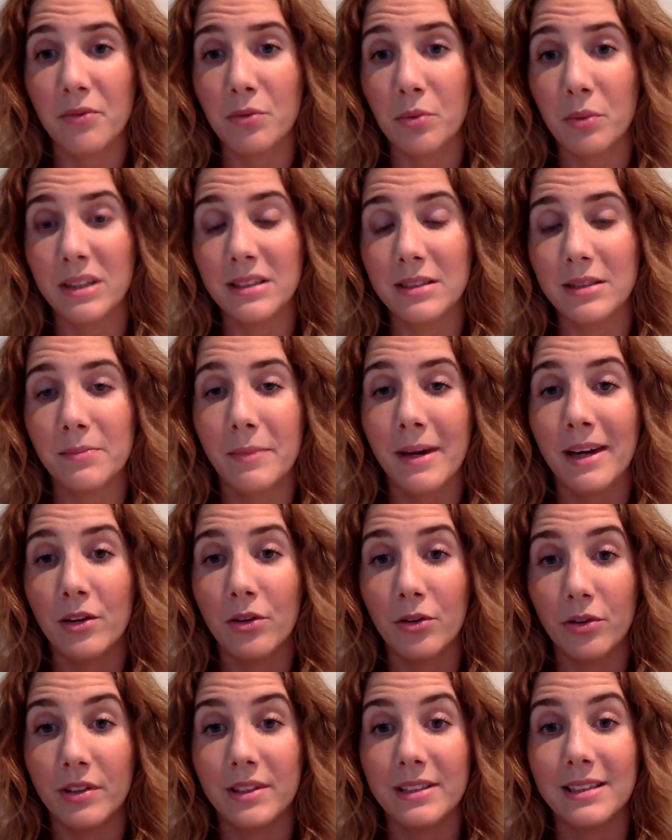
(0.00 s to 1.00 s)
always spent
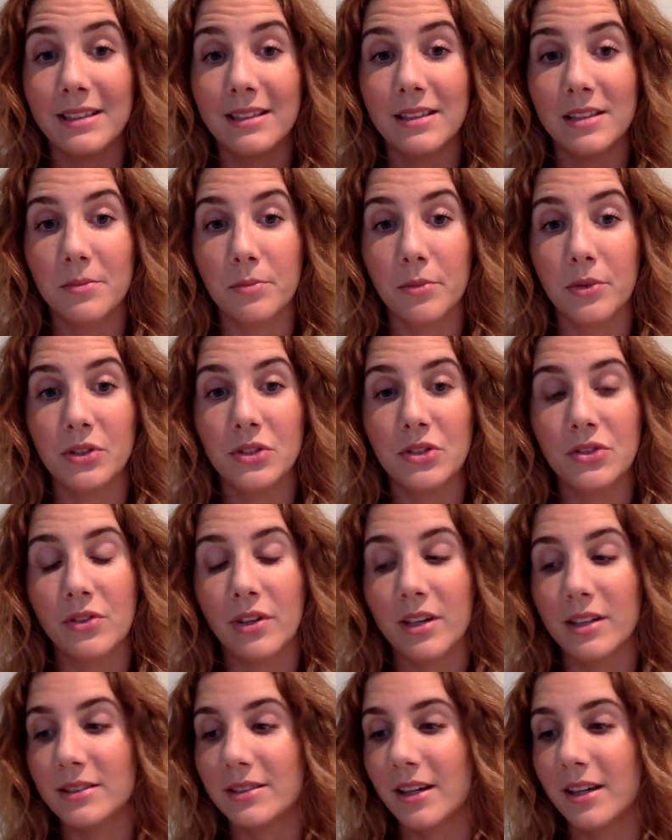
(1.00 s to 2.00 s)
on a tinted
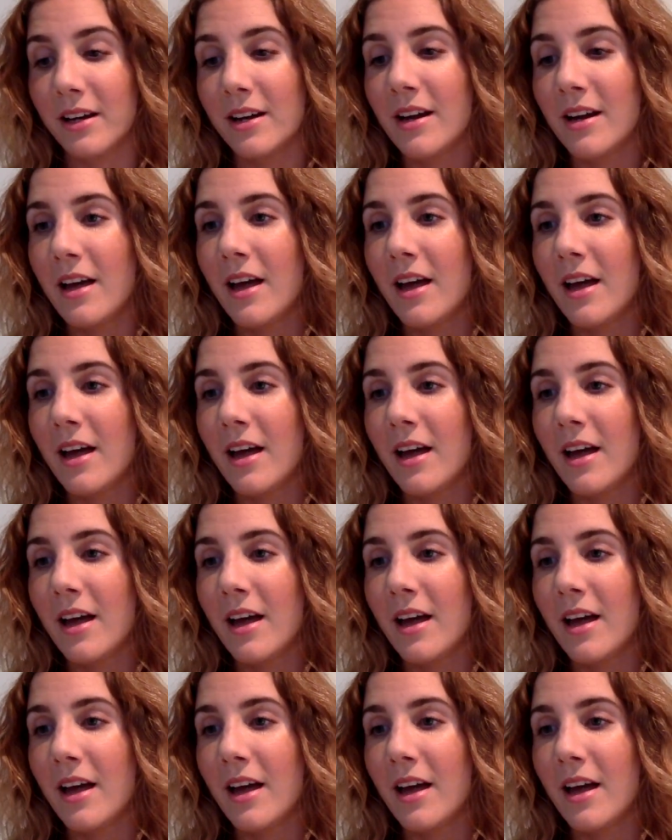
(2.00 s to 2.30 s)
moisturiser.